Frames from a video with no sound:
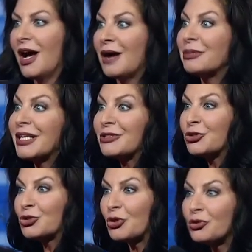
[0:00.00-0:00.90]
I'm like,
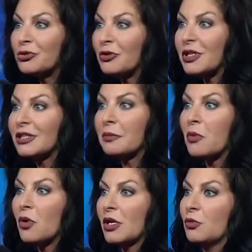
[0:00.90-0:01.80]
it's 2.30 in the
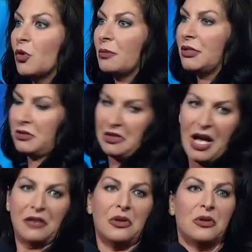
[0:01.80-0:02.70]
morning, woman.
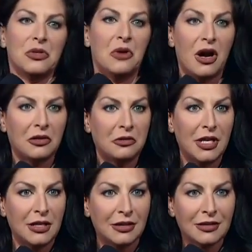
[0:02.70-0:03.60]
I know, you hungry?